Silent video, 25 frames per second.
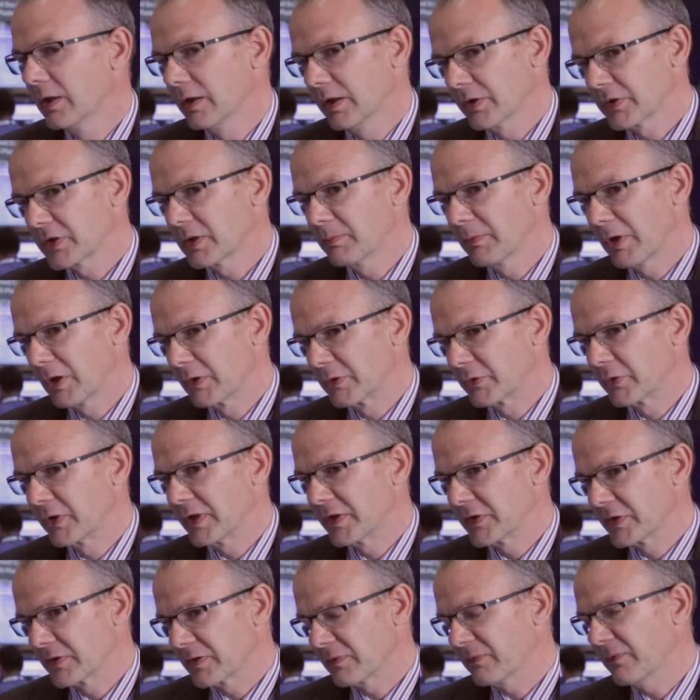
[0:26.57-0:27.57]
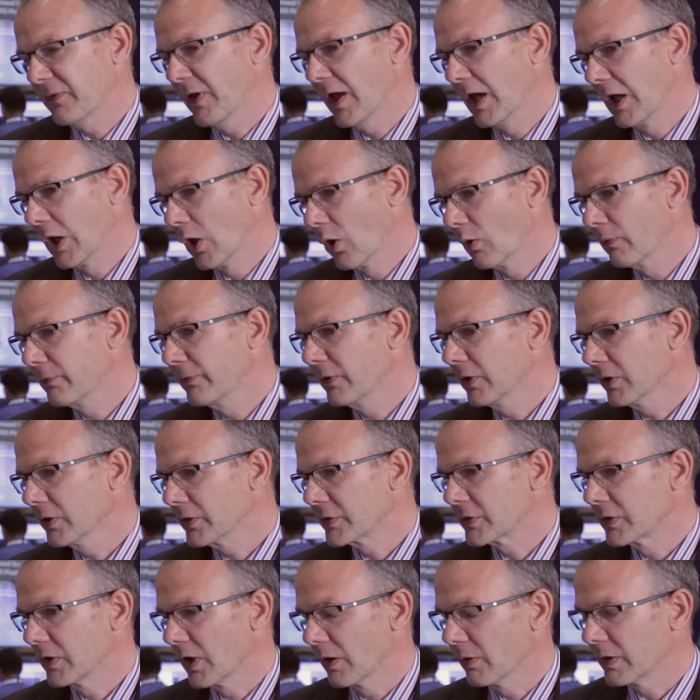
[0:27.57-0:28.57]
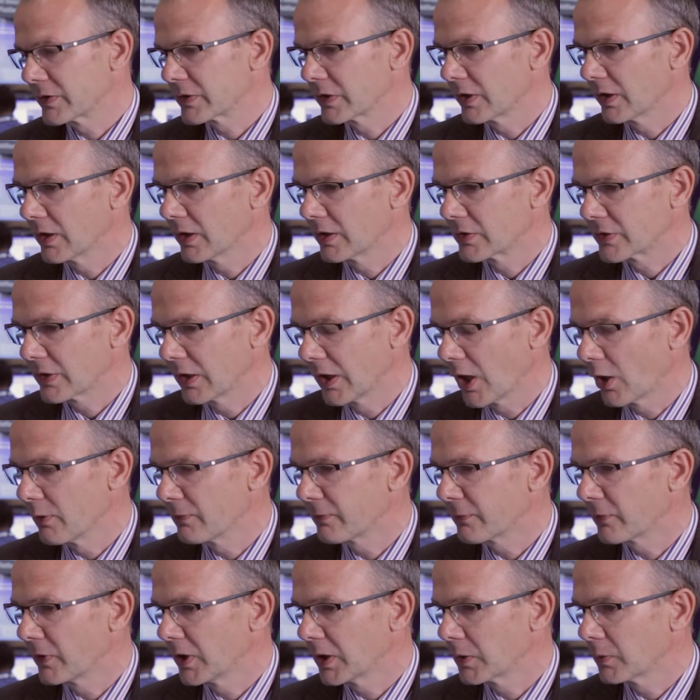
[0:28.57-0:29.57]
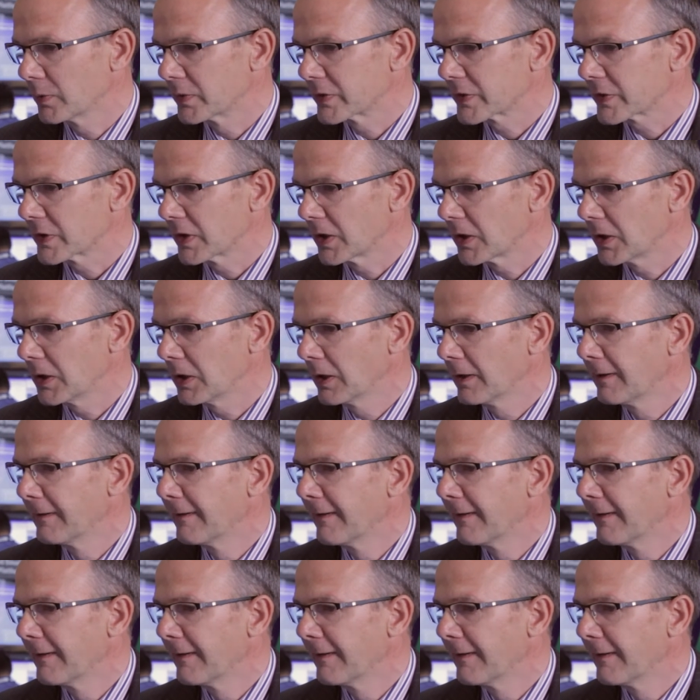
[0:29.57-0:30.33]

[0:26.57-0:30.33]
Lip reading: And some of those reasons are fairly obvious. It's a low frequency.